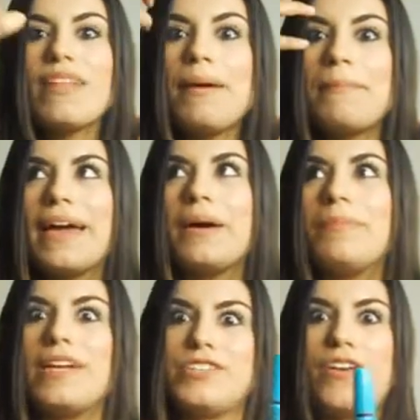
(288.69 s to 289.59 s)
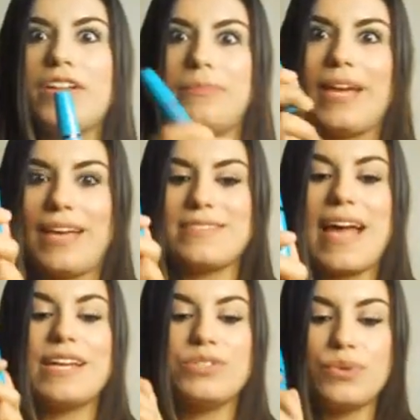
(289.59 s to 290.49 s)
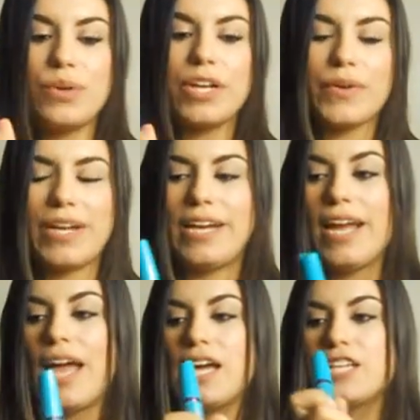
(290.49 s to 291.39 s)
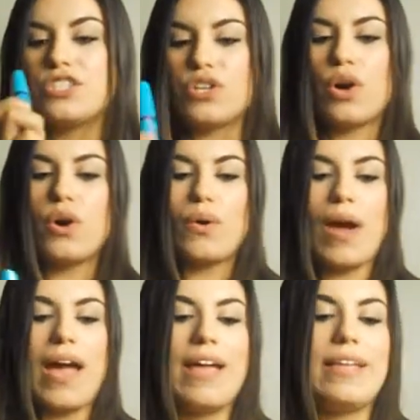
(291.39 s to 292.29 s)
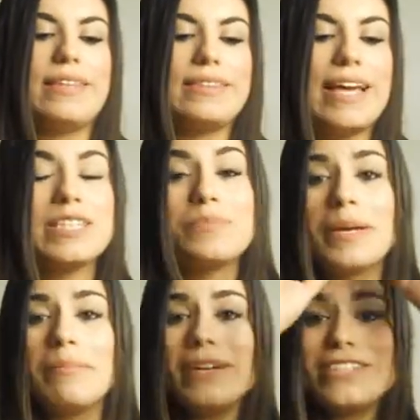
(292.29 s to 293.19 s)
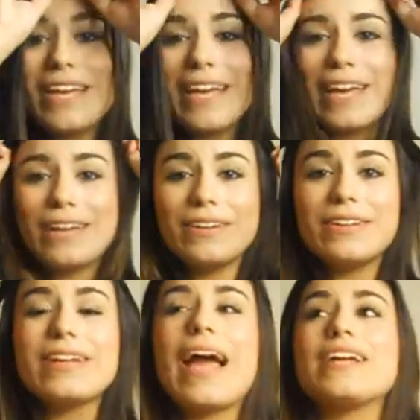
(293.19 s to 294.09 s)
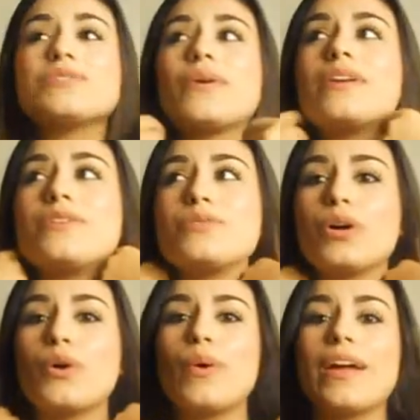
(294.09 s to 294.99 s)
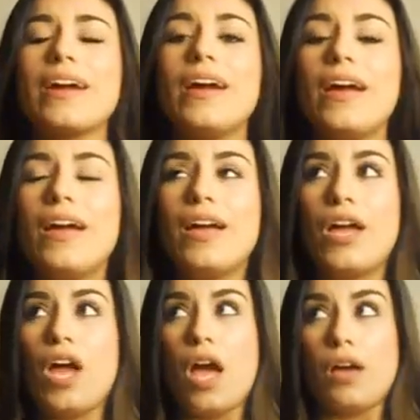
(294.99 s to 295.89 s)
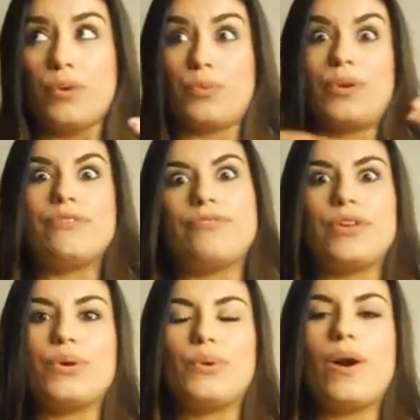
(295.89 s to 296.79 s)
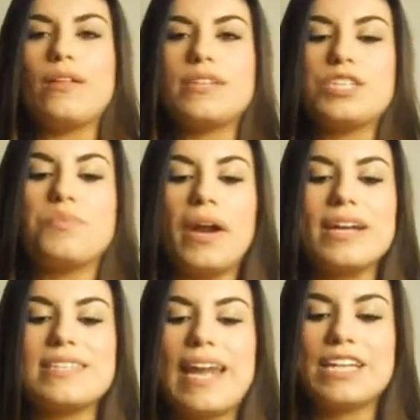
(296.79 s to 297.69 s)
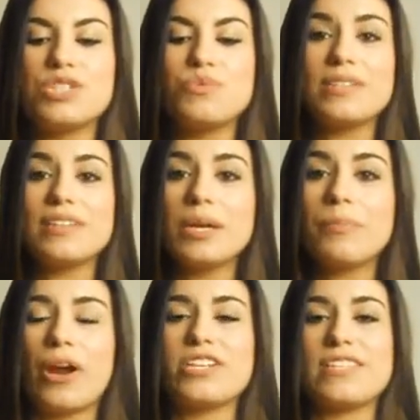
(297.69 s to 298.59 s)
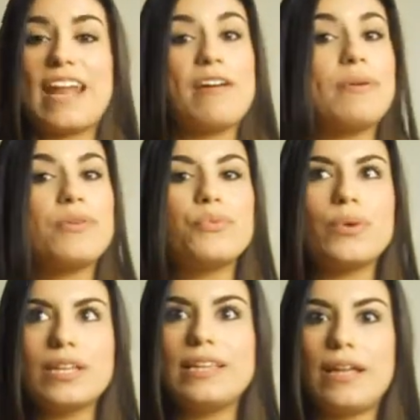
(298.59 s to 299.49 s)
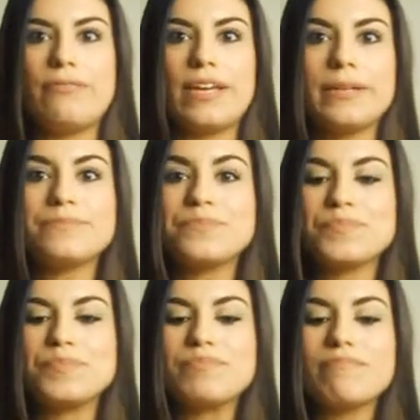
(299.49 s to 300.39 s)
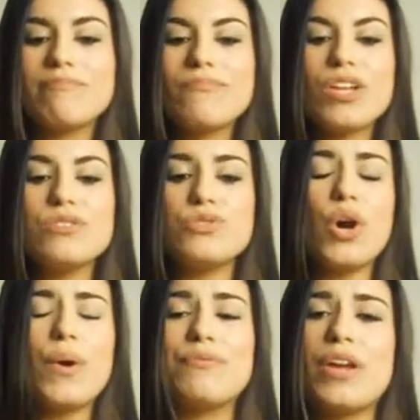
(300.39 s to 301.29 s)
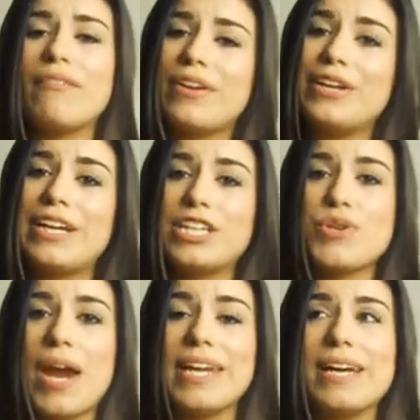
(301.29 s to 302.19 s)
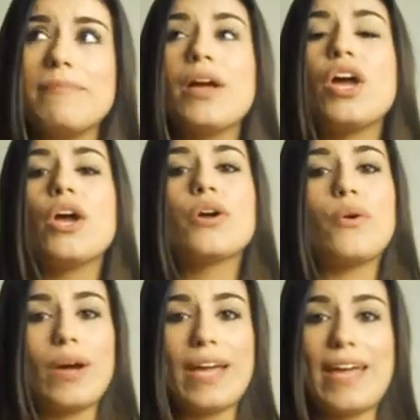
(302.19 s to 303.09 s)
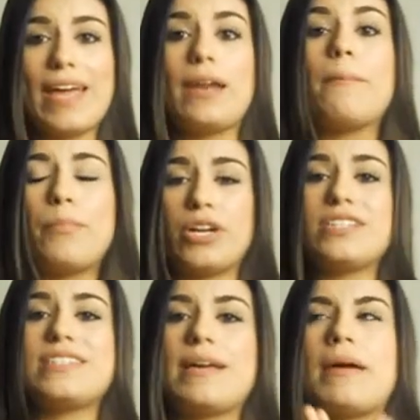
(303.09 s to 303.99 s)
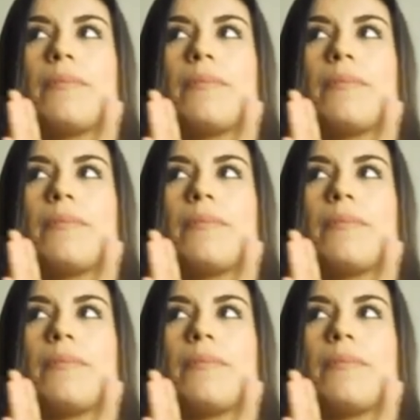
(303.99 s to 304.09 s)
Mega Plush volume. Yes, I do agree. So that's pretty much it. I just wanted to do a quick review on these products that I just recently purchased and I've been really loving. So if you have not yet tried them, go ahead, purchase them. I